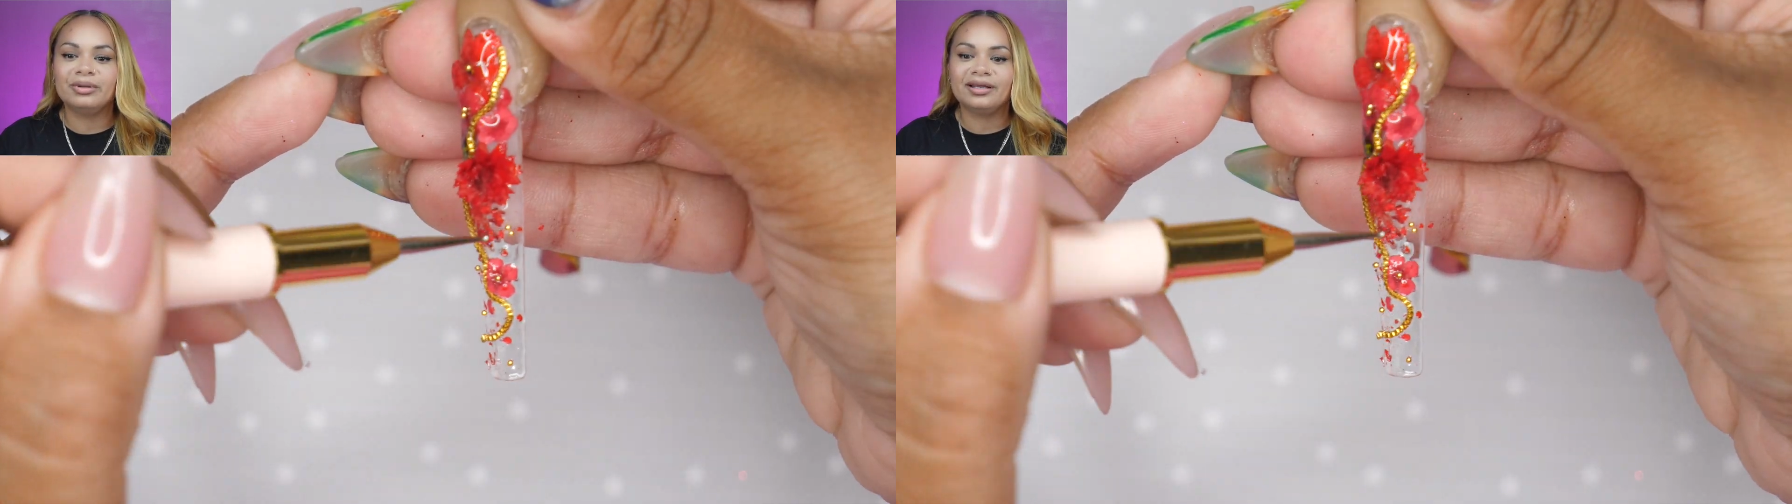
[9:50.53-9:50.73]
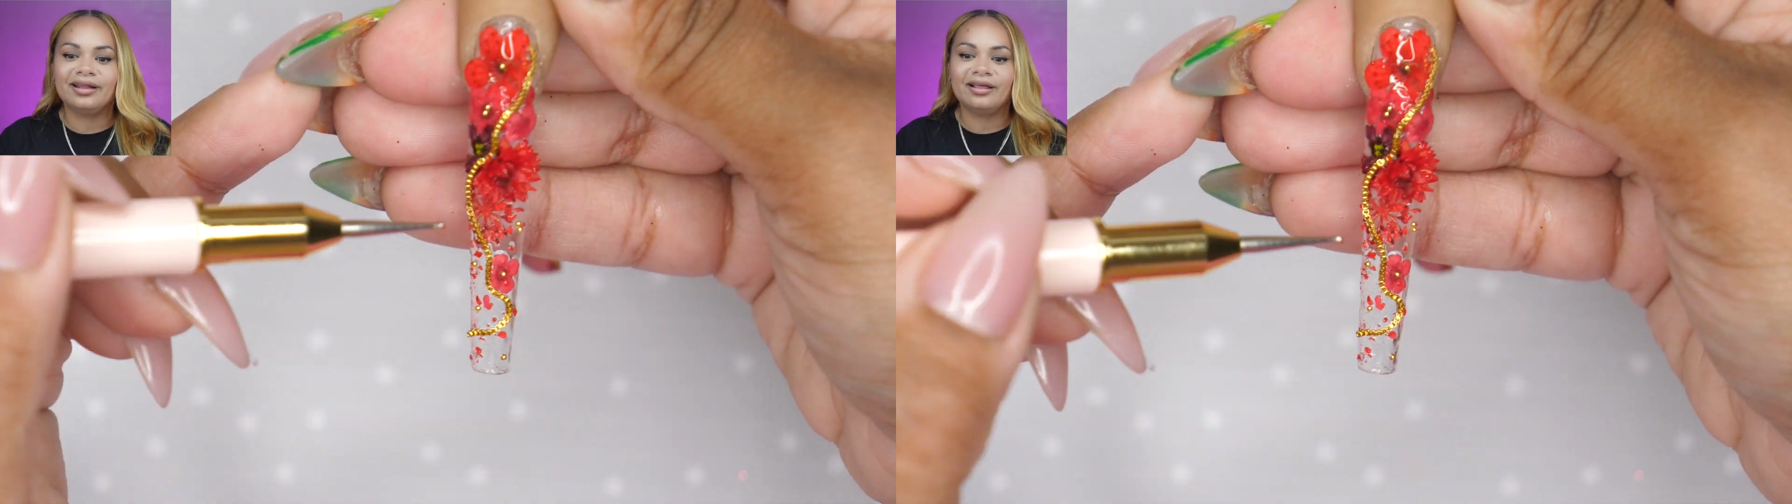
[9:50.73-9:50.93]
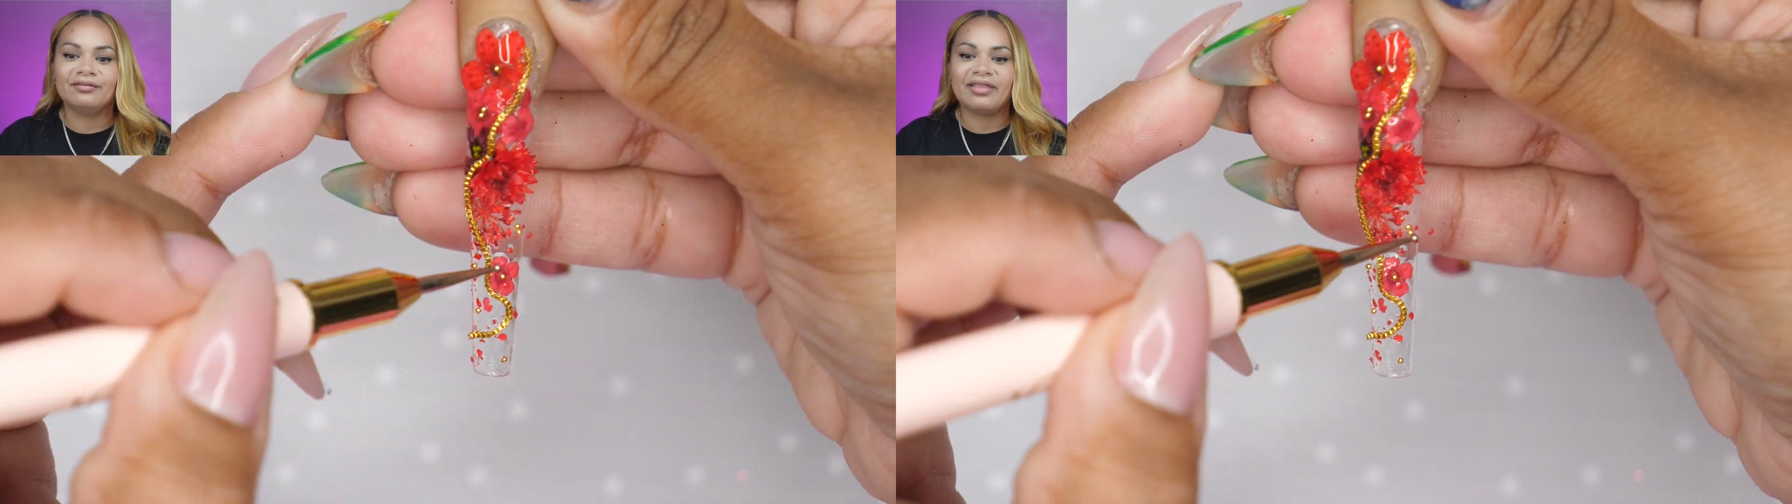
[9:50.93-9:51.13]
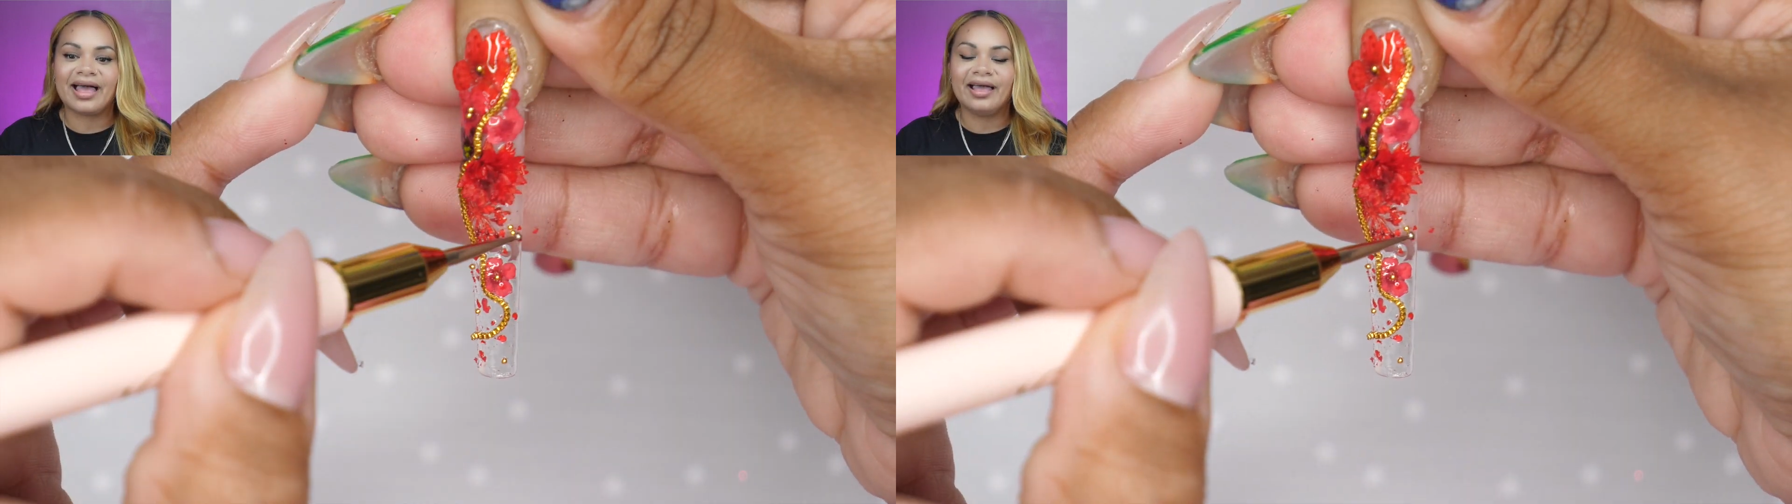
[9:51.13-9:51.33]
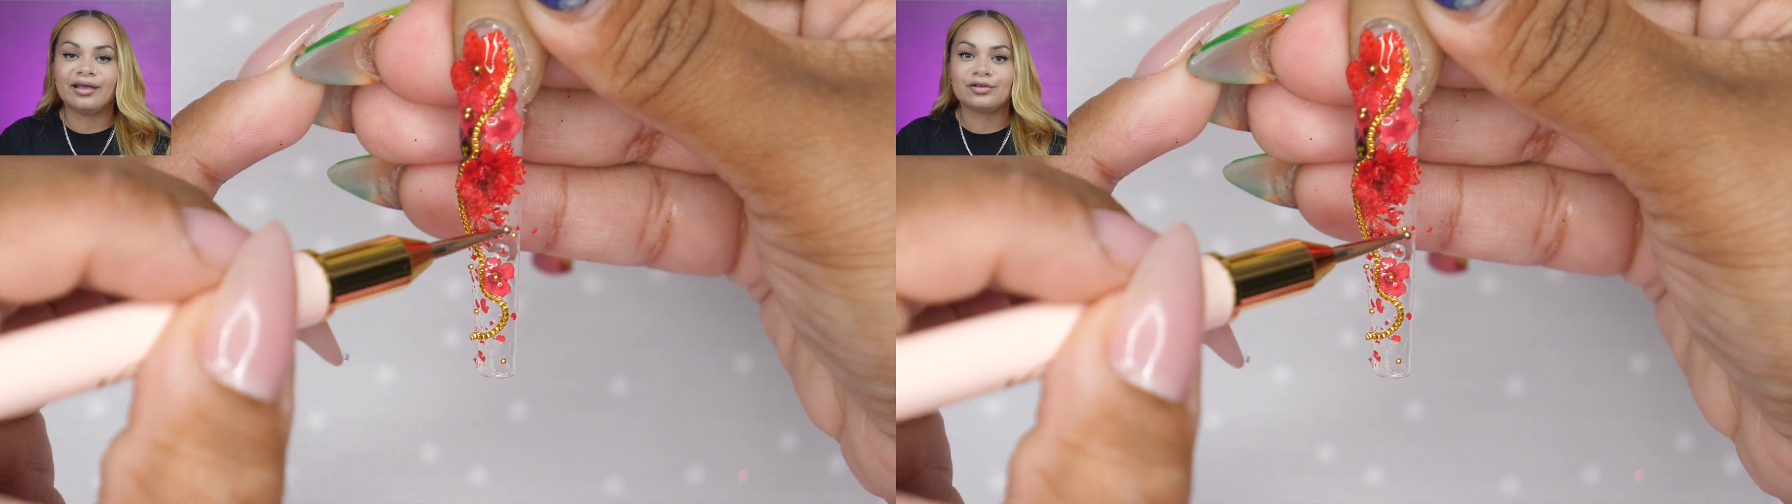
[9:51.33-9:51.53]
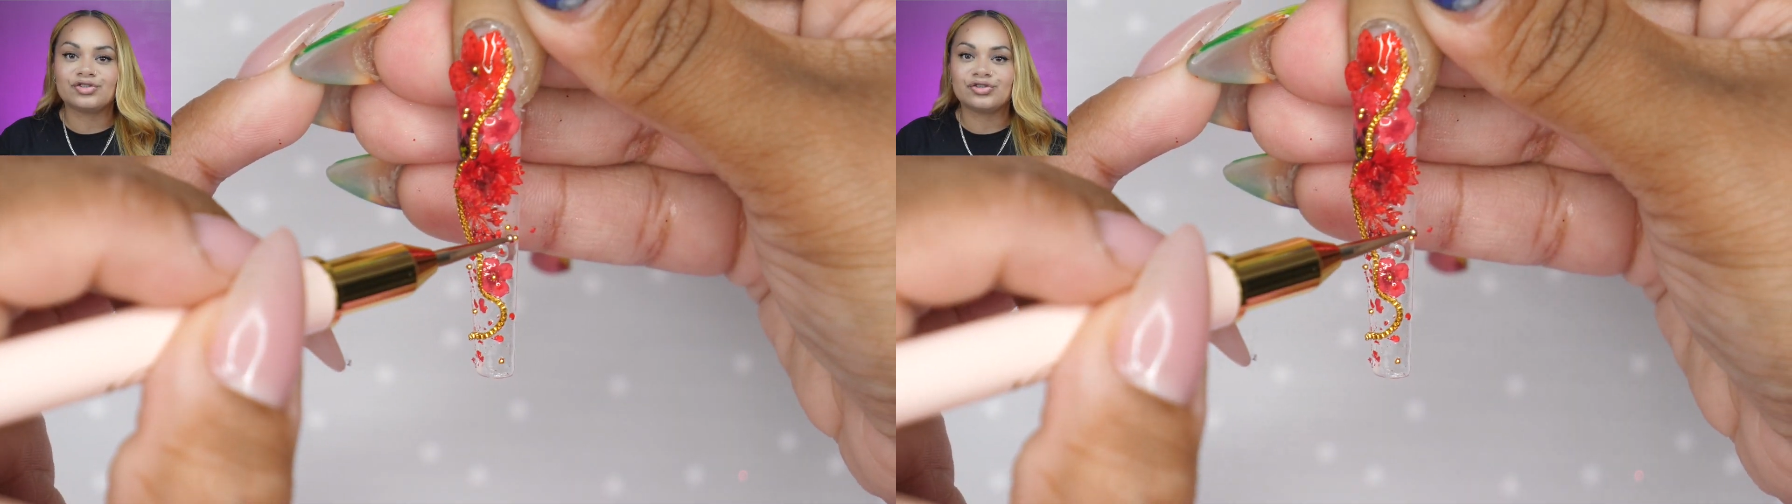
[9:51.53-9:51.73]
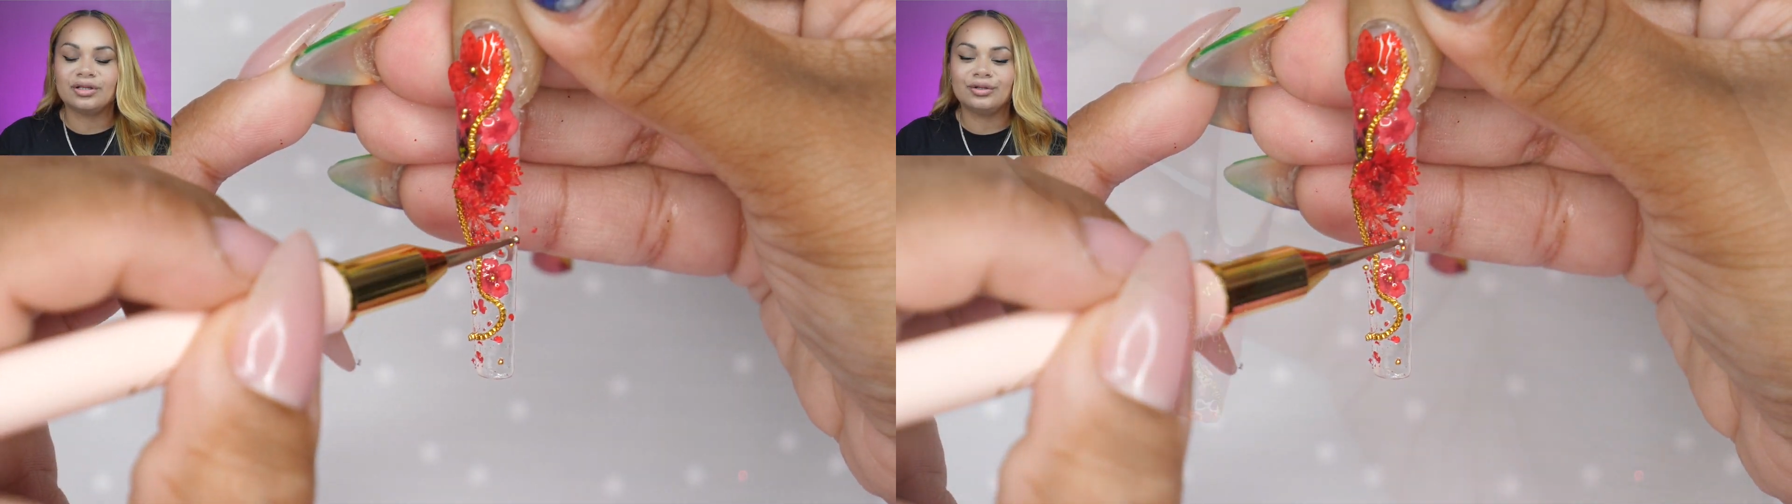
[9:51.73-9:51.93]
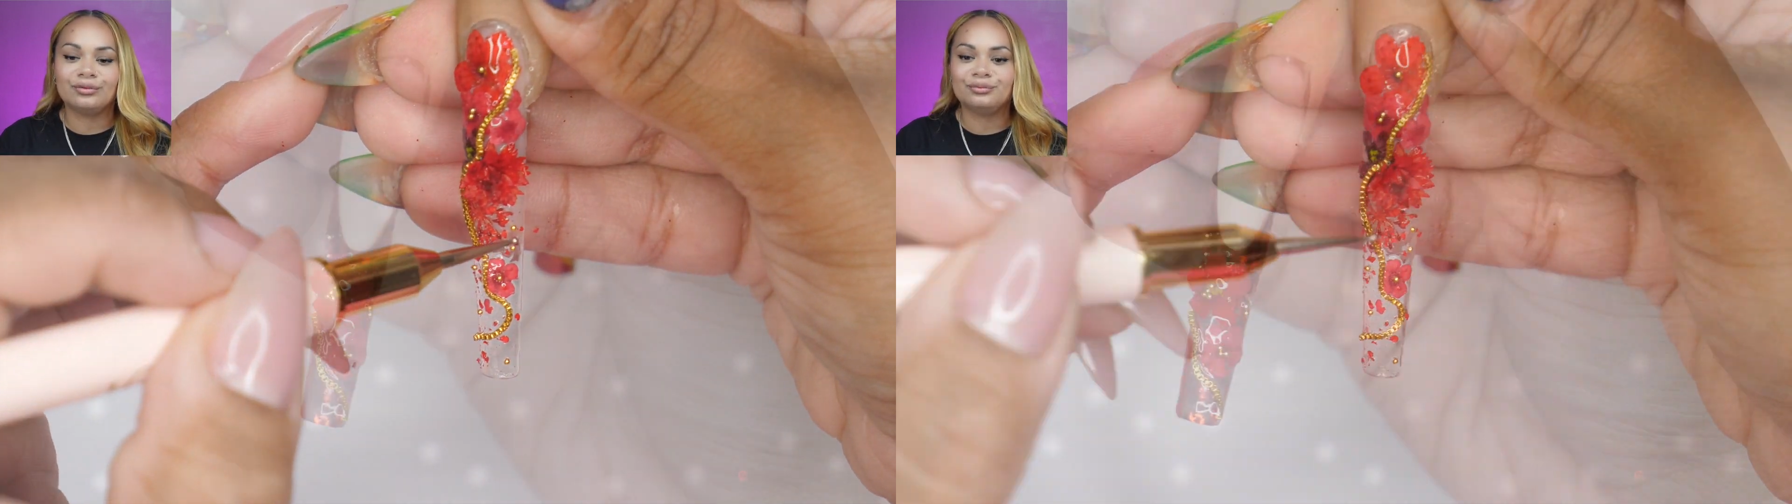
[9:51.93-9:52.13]
bit of that extra
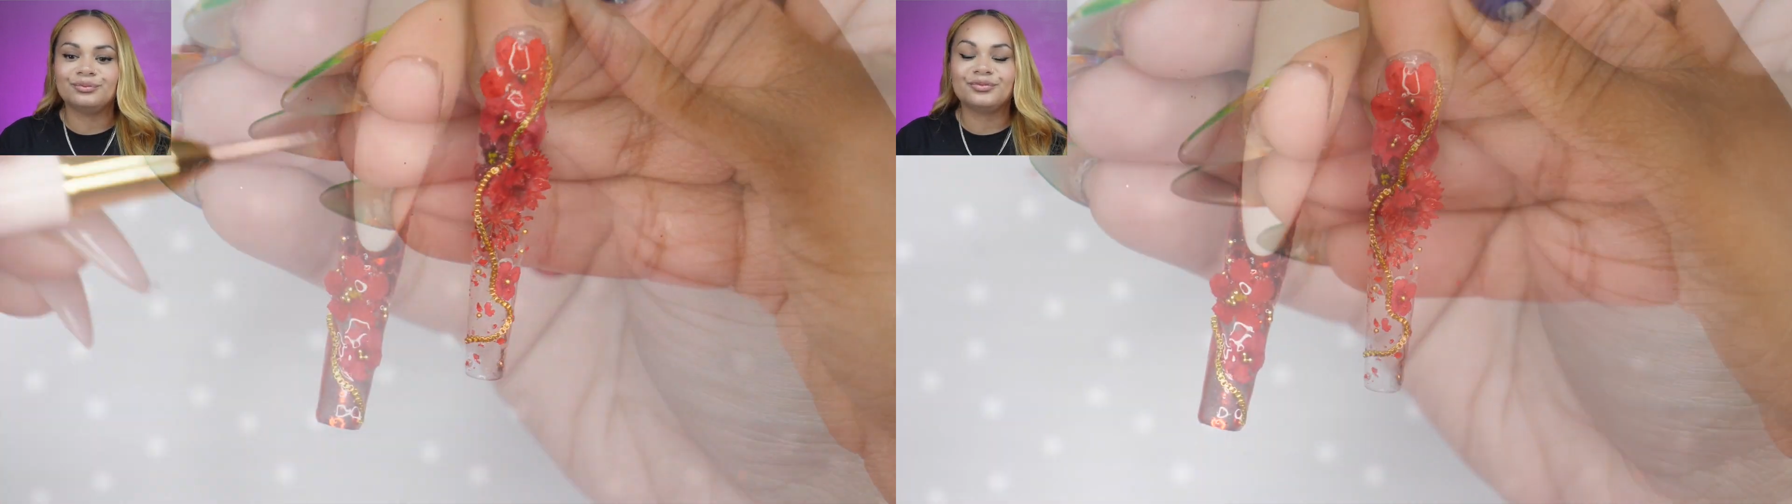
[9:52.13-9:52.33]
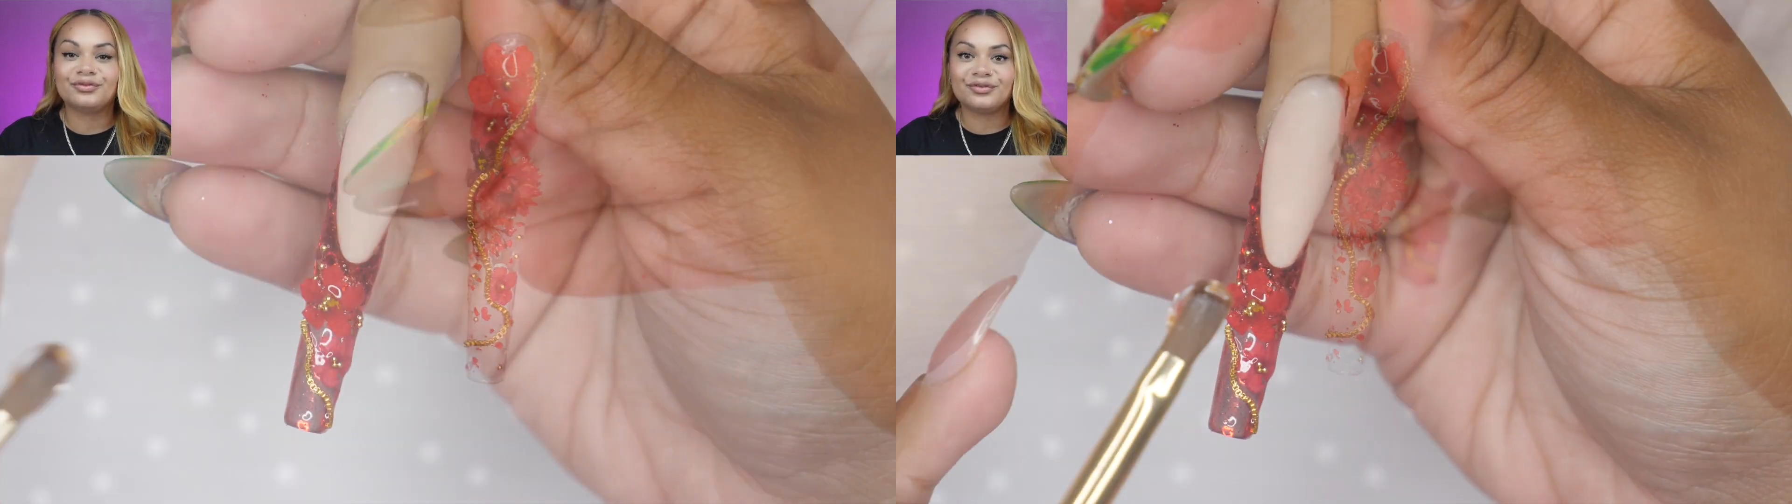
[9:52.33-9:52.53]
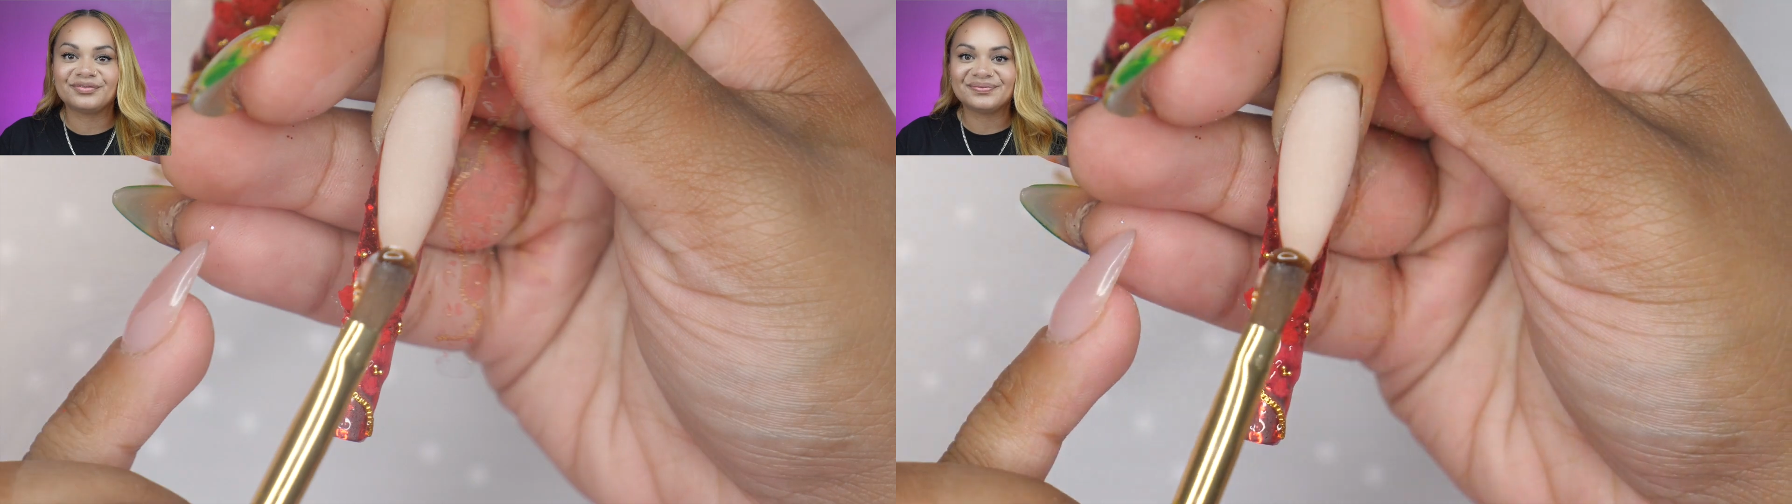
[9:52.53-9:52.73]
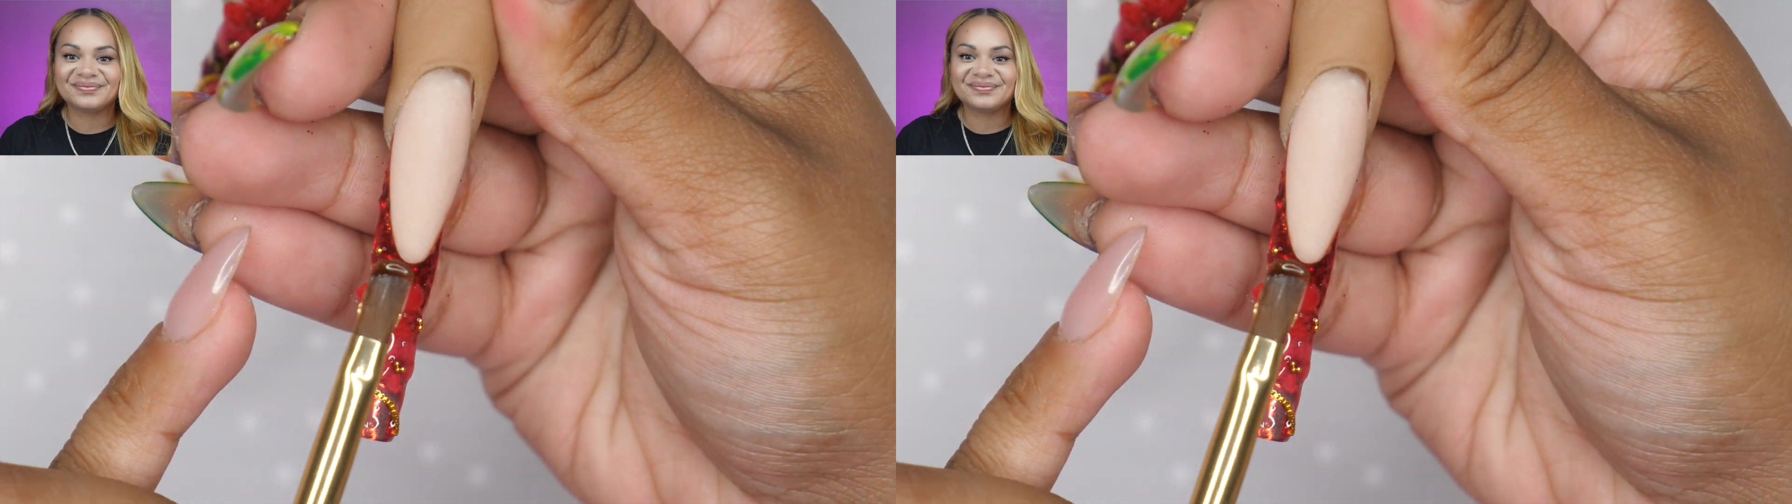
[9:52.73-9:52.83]
little oomph.